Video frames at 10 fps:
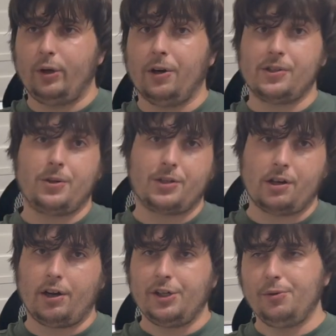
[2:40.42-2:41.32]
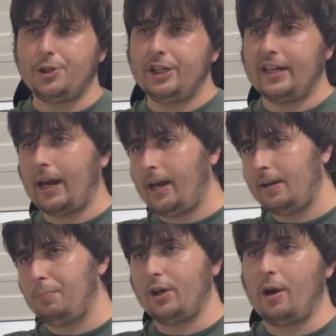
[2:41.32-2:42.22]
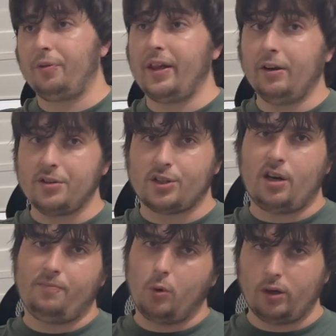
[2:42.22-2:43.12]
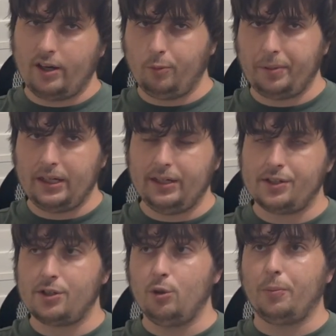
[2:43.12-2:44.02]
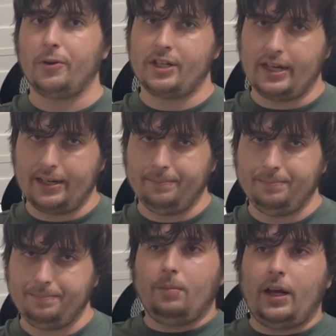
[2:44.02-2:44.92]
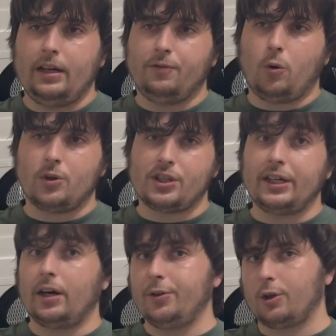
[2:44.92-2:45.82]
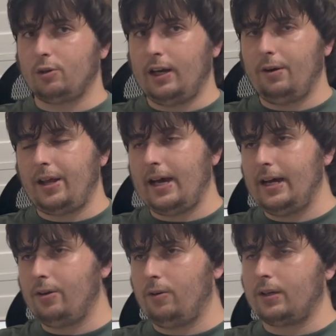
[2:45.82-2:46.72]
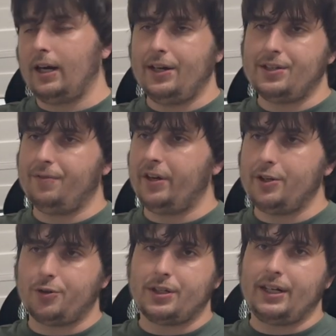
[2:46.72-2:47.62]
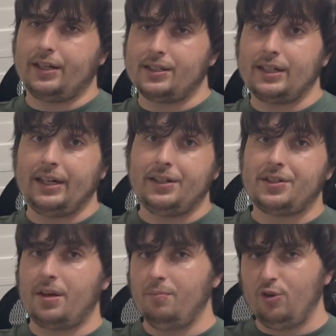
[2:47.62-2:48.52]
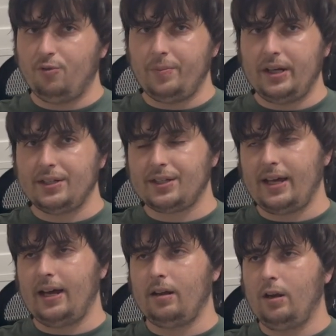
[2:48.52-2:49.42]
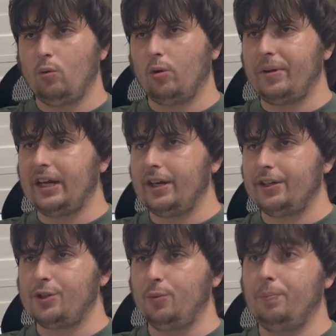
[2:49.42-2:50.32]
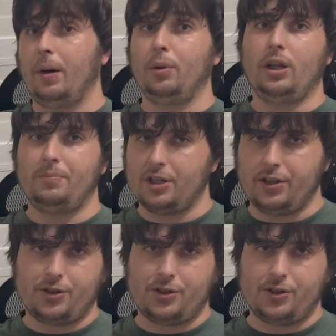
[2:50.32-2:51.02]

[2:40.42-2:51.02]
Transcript: we also saw UGK put out their sophomore LP, Super Tight. And of course, the underground had all kinds of interesting scenes and movements that were beginning to bubble up to the